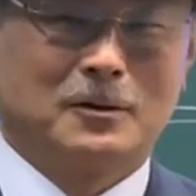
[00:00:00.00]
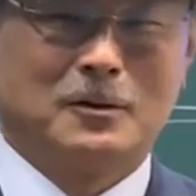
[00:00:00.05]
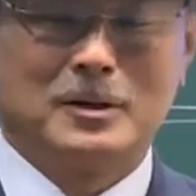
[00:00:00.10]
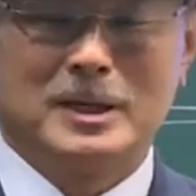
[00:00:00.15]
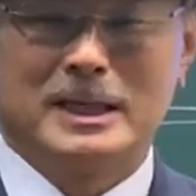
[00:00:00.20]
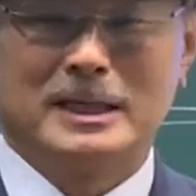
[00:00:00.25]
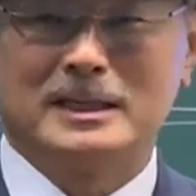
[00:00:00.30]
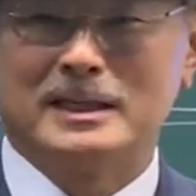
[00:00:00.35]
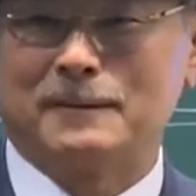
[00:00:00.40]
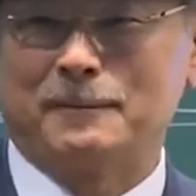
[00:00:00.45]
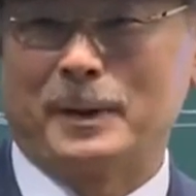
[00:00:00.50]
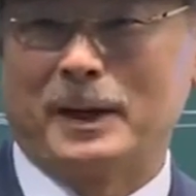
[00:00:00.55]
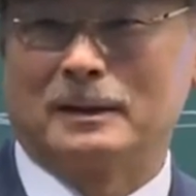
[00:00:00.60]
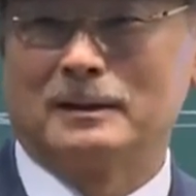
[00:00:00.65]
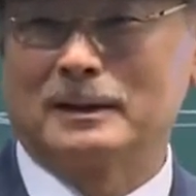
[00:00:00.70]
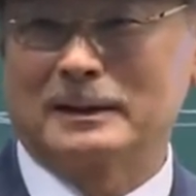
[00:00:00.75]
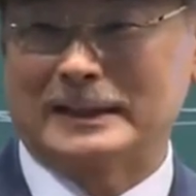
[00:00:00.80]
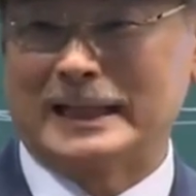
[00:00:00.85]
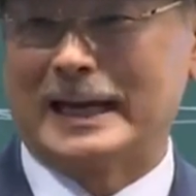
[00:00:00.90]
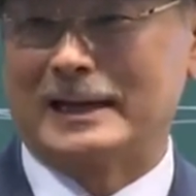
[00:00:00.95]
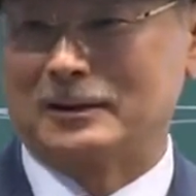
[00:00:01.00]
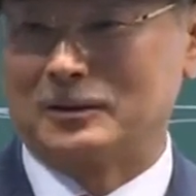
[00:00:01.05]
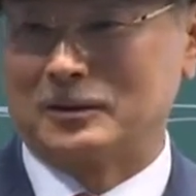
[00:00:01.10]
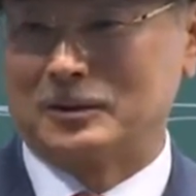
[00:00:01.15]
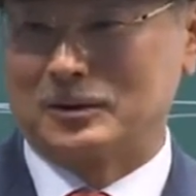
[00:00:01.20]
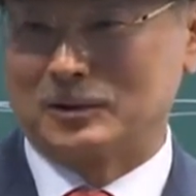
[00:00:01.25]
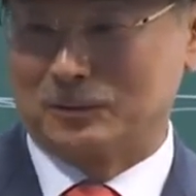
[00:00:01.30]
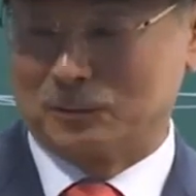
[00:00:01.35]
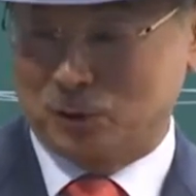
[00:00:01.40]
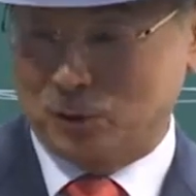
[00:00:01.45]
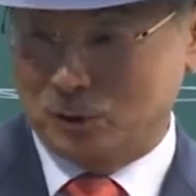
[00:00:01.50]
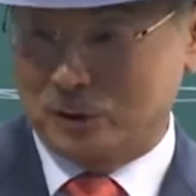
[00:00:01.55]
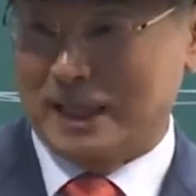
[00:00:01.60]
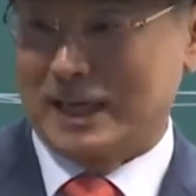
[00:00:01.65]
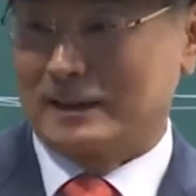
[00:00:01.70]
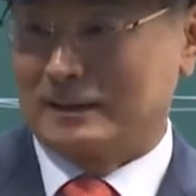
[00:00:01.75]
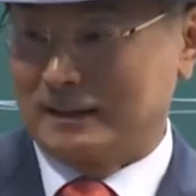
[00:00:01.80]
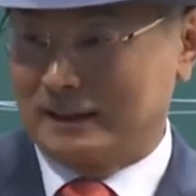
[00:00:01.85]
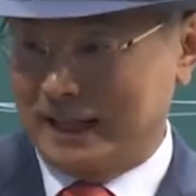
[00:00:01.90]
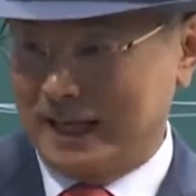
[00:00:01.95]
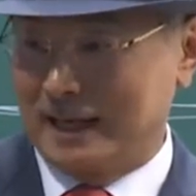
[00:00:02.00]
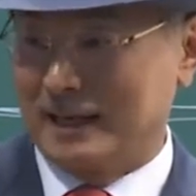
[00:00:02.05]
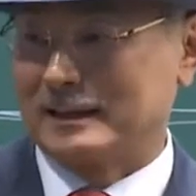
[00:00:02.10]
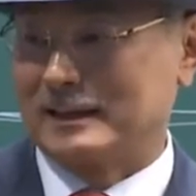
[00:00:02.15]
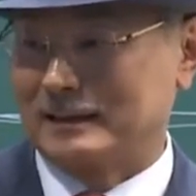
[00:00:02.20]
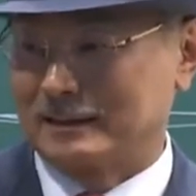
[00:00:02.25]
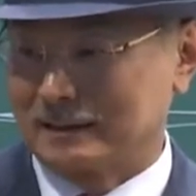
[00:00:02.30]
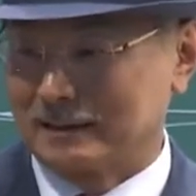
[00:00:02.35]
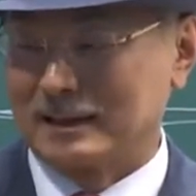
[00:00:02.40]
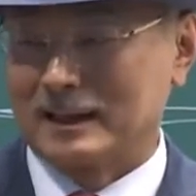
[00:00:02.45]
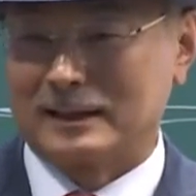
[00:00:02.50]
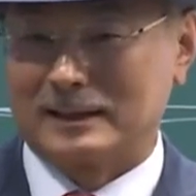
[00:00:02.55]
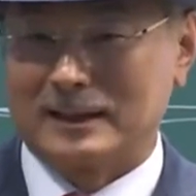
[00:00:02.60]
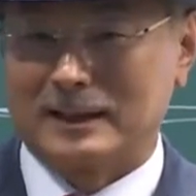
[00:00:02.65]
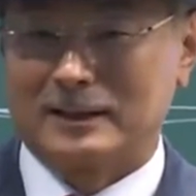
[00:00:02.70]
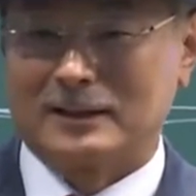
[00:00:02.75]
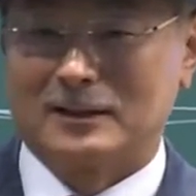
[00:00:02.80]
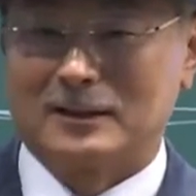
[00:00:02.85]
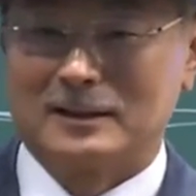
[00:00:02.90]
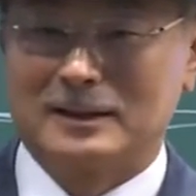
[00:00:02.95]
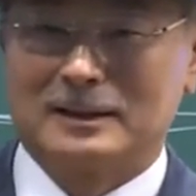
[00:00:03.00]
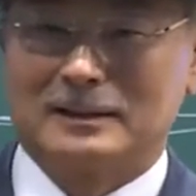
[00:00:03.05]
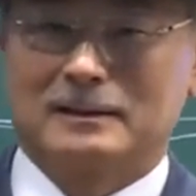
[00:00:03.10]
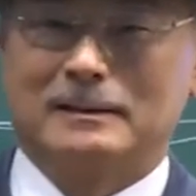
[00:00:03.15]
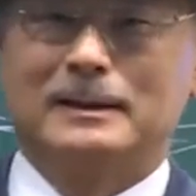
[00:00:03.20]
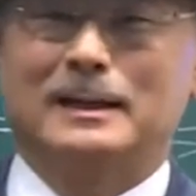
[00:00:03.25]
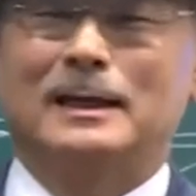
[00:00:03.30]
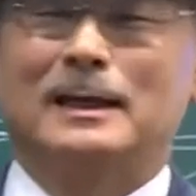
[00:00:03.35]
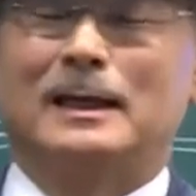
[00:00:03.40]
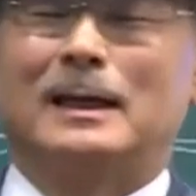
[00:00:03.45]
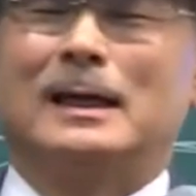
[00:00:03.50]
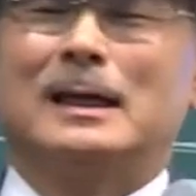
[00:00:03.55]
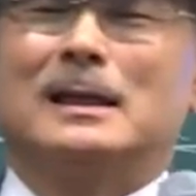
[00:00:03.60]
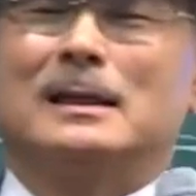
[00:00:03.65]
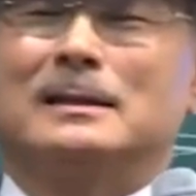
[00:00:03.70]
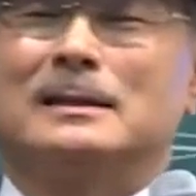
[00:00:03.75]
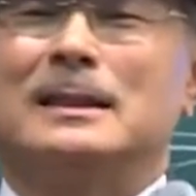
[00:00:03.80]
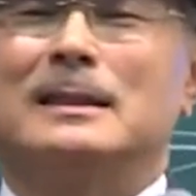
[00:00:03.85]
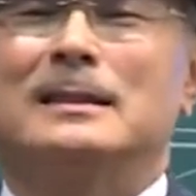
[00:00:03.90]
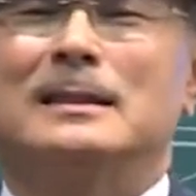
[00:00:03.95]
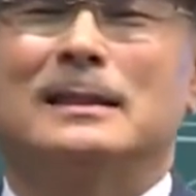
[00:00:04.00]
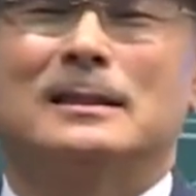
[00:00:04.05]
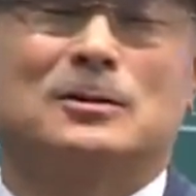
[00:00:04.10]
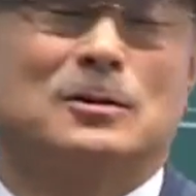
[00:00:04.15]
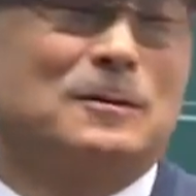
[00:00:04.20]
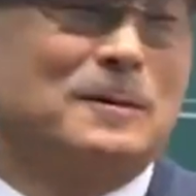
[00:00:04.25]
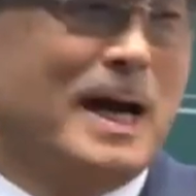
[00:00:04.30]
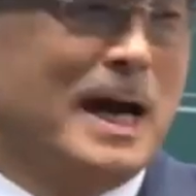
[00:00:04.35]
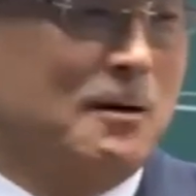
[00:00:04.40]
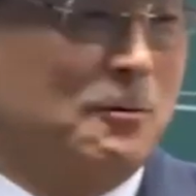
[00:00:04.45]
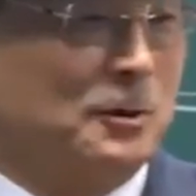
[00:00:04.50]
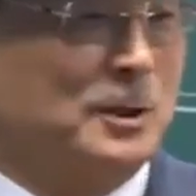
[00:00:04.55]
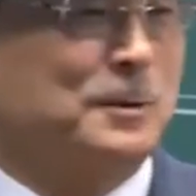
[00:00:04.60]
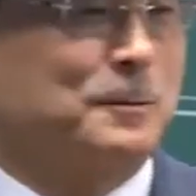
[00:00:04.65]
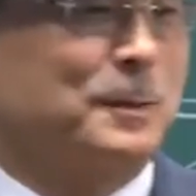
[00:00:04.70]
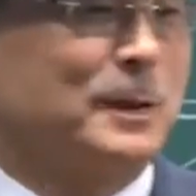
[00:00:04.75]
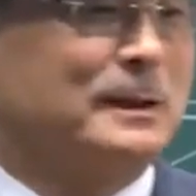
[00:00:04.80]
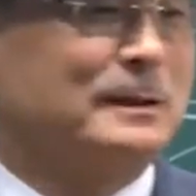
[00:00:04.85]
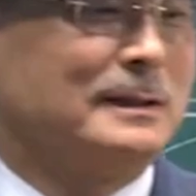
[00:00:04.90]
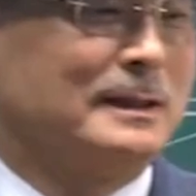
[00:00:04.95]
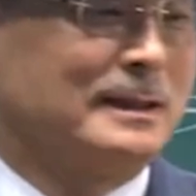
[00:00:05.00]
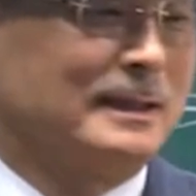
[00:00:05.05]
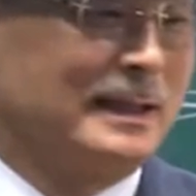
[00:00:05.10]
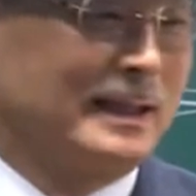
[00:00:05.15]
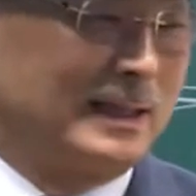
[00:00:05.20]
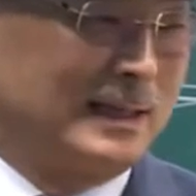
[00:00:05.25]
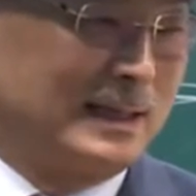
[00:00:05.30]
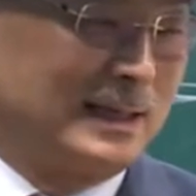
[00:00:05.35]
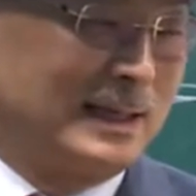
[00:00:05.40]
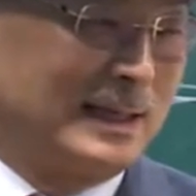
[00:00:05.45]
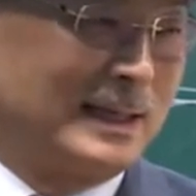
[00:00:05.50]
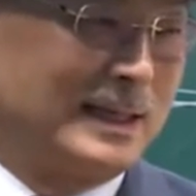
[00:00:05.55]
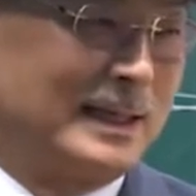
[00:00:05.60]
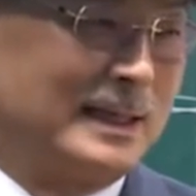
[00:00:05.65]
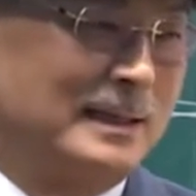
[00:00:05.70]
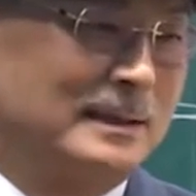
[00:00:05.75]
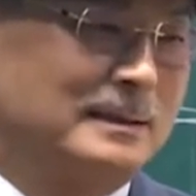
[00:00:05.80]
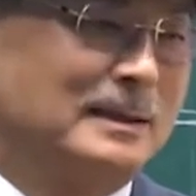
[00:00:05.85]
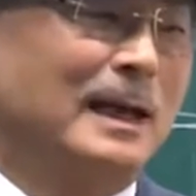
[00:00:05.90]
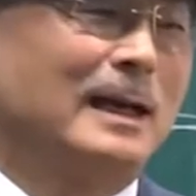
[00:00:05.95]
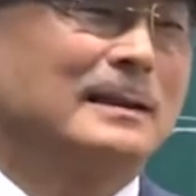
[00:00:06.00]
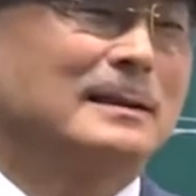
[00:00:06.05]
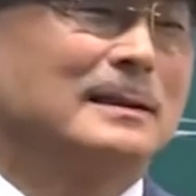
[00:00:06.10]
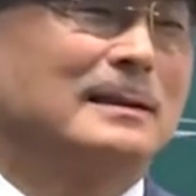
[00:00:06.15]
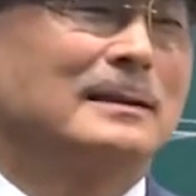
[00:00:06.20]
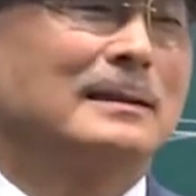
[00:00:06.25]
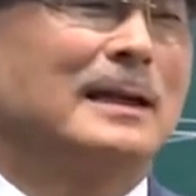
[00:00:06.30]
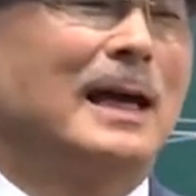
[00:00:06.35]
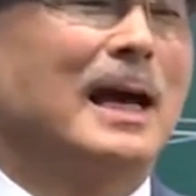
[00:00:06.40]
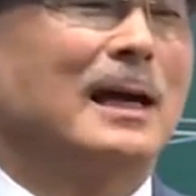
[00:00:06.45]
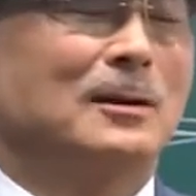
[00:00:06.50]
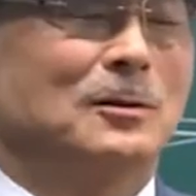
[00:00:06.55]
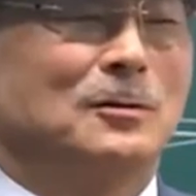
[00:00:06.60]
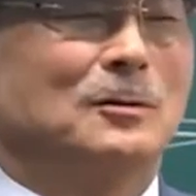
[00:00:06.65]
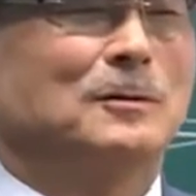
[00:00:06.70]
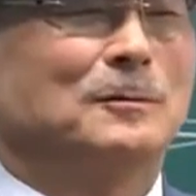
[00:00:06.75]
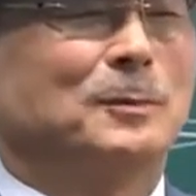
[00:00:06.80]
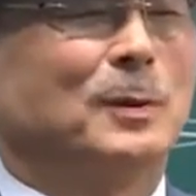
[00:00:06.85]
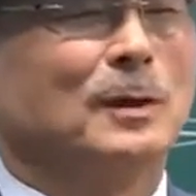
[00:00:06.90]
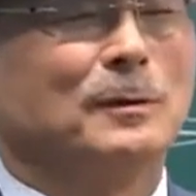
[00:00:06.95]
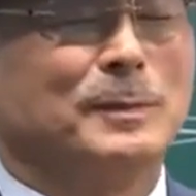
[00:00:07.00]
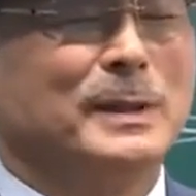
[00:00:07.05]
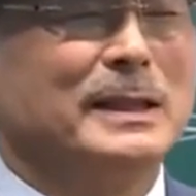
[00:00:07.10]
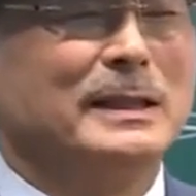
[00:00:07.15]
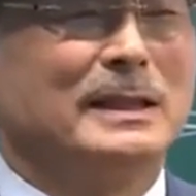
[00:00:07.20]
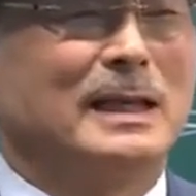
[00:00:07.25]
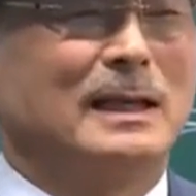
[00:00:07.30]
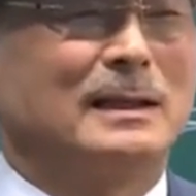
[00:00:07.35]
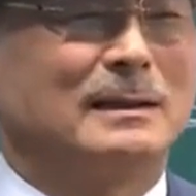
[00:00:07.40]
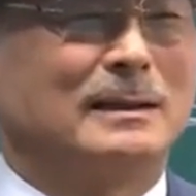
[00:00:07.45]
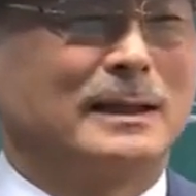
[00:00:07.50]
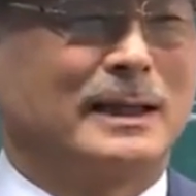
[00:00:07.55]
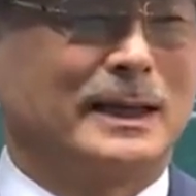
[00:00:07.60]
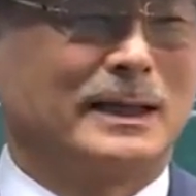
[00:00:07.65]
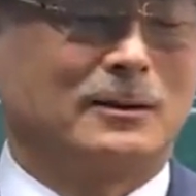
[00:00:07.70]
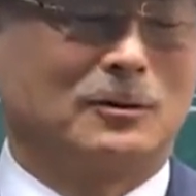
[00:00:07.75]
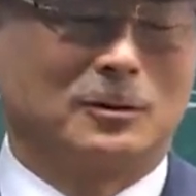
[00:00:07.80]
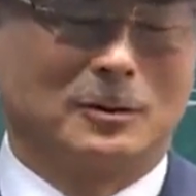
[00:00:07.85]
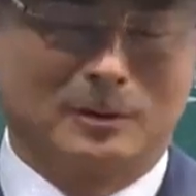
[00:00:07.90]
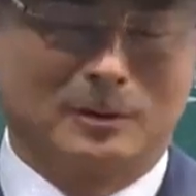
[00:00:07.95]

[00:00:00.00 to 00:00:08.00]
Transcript: I think we have to donate around $10 million now. I actually wanted to do that before, but it is so difficult to receive a license